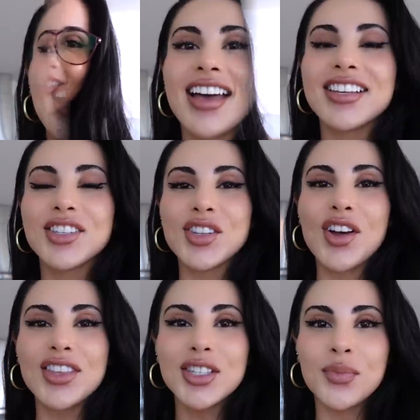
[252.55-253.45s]
I
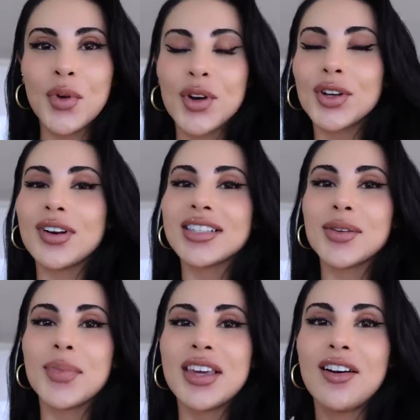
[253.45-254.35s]
saw this mocha
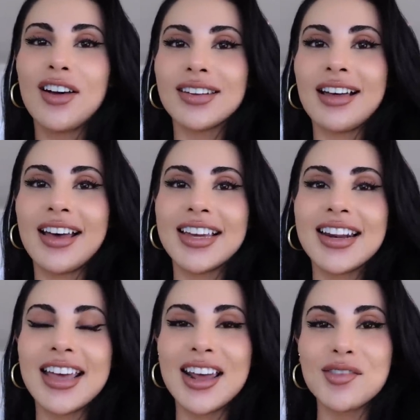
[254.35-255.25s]
recipe
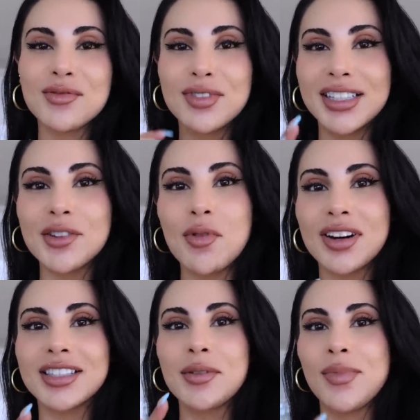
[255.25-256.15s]
online and I really
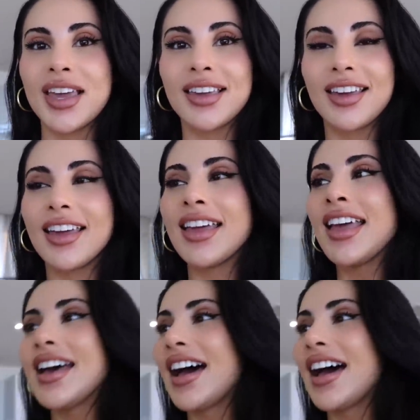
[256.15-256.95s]
wanted to make it.